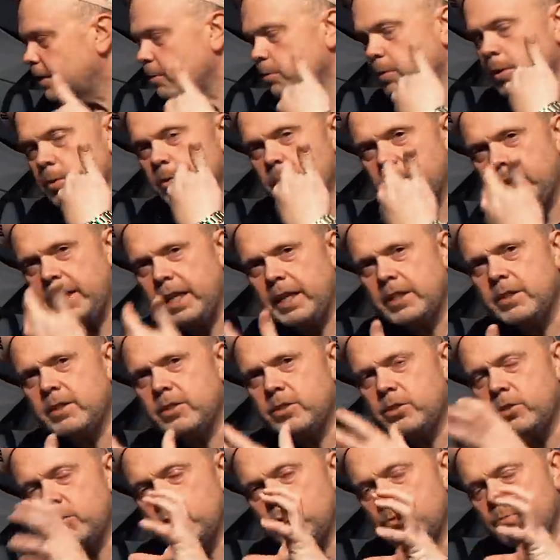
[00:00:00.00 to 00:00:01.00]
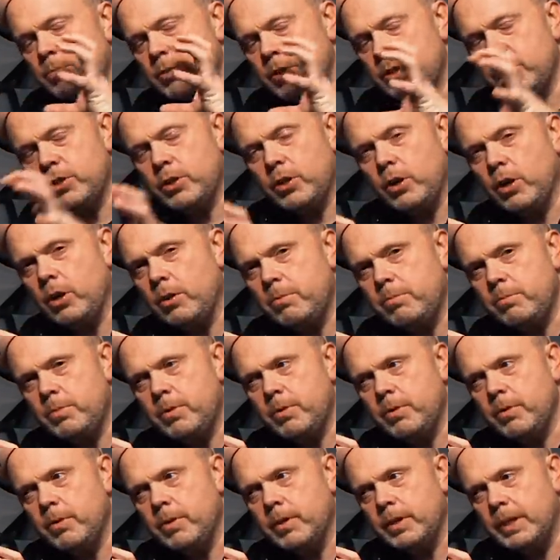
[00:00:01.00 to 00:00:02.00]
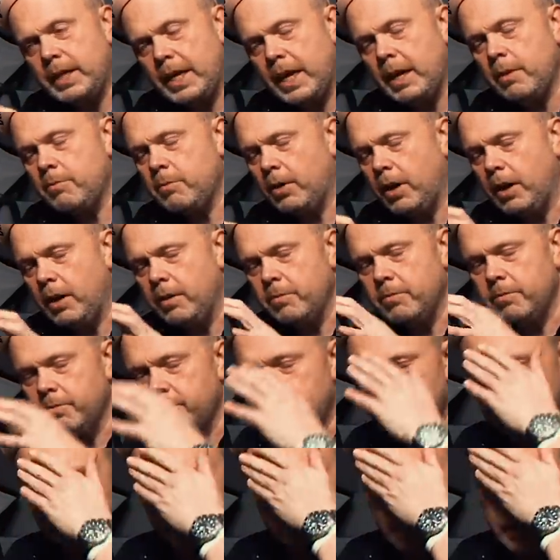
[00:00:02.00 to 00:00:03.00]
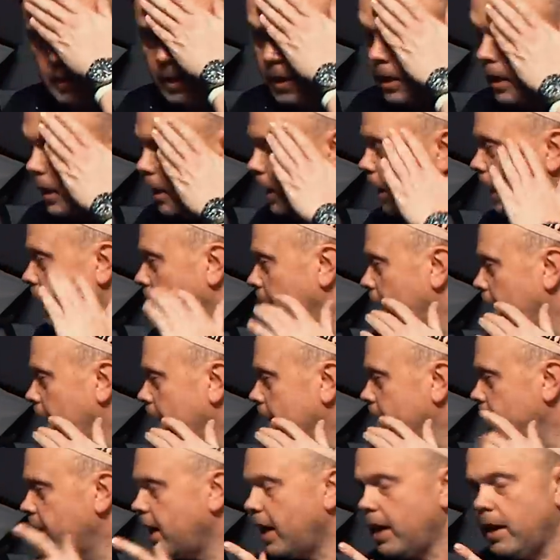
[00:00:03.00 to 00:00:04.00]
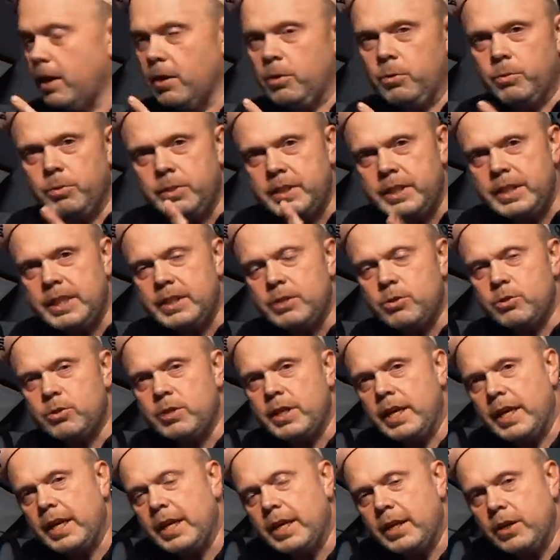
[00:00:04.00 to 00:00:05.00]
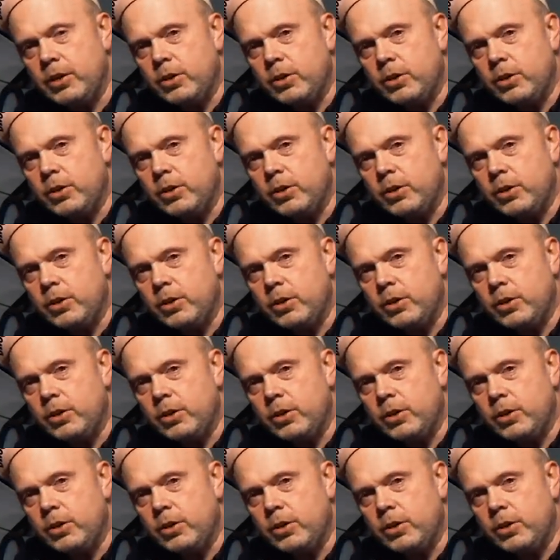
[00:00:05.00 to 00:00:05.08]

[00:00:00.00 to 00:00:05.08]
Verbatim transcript: We will get a super sharp camera. And now we need to take